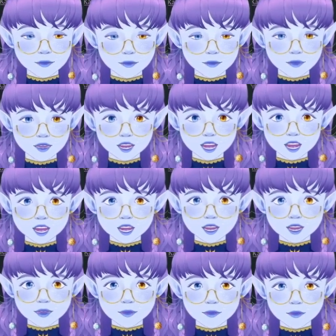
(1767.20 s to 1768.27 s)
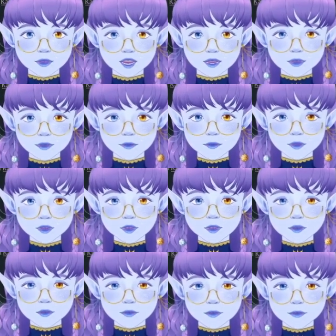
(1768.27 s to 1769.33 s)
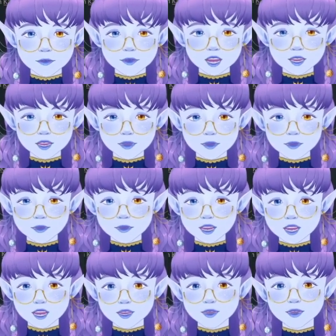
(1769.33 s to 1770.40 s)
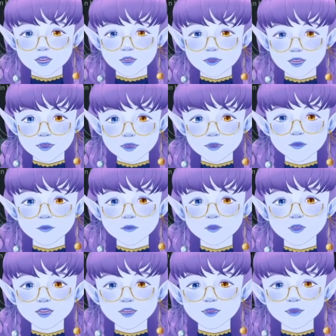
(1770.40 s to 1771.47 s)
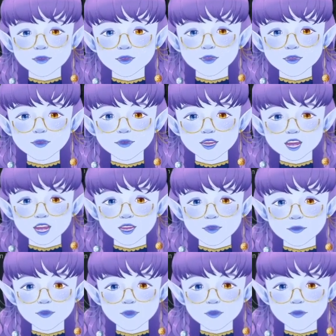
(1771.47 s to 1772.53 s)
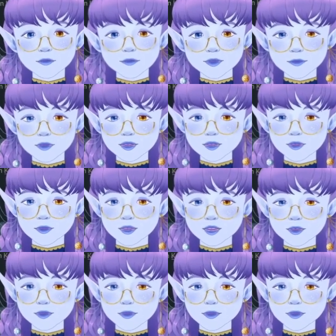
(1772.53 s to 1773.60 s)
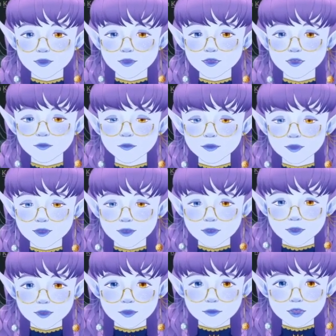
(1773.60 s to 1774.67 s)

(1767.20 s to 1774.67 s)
I do not know very much and I would like to know more. So yeah, if you can point me in a direction, please do.